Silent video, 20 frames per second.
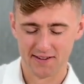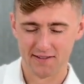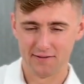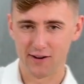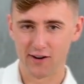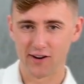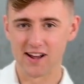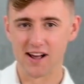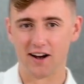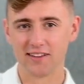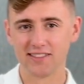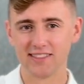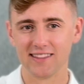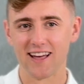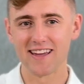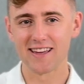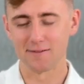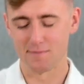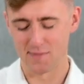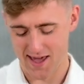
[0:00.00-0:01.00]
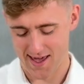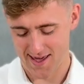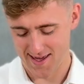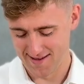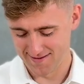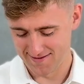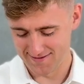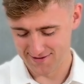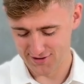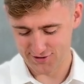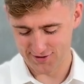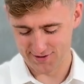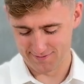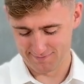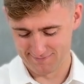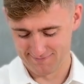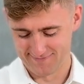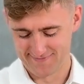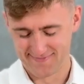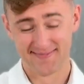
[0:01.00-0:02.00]
Very unlike me. Just
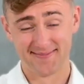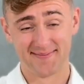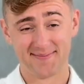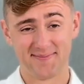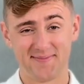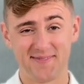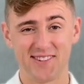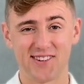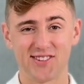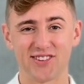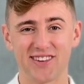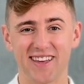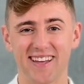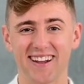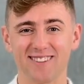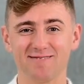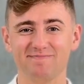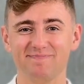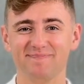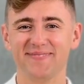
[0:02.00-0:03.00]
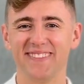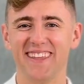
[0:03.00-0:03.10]
kidding.